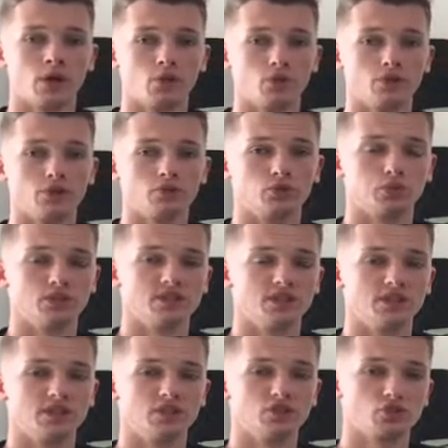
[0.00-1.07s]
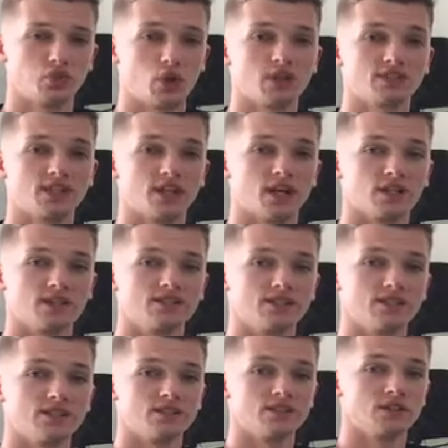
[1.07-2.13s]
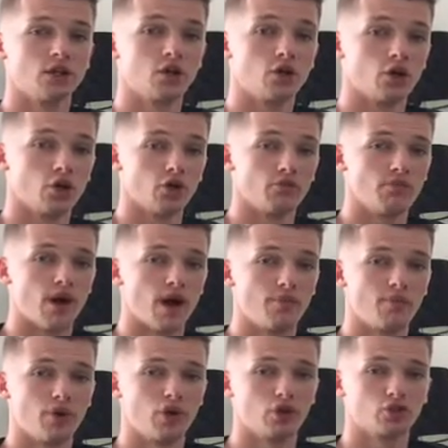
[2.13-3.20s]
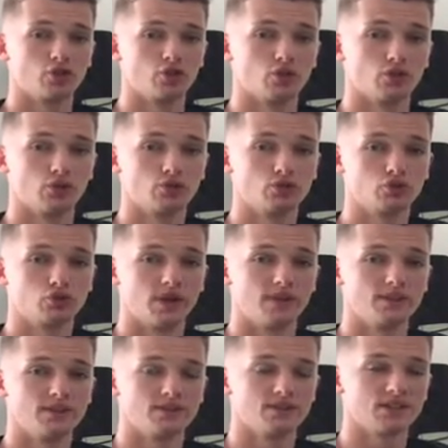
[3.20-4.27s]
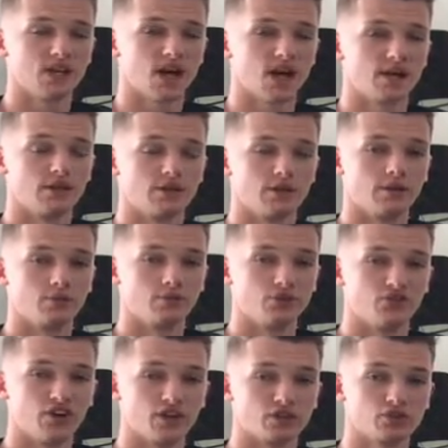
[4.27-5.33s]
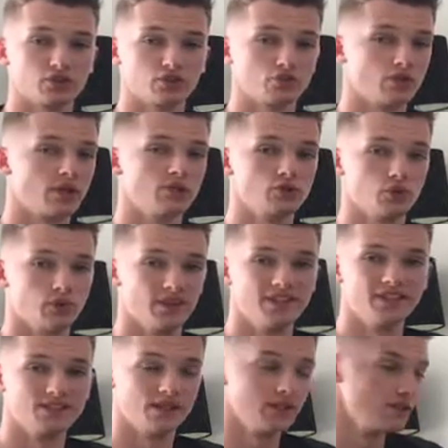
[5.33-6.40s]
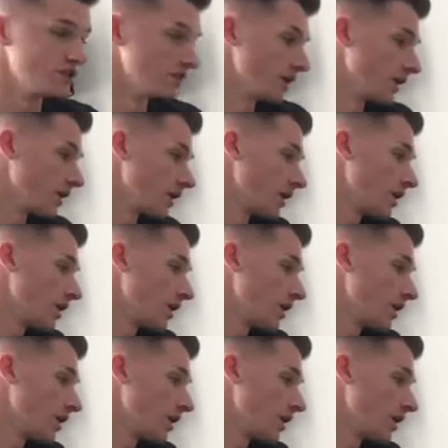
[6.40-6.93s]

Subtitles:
which was the SWOT analysis of my personal traits and professional traits within teaching.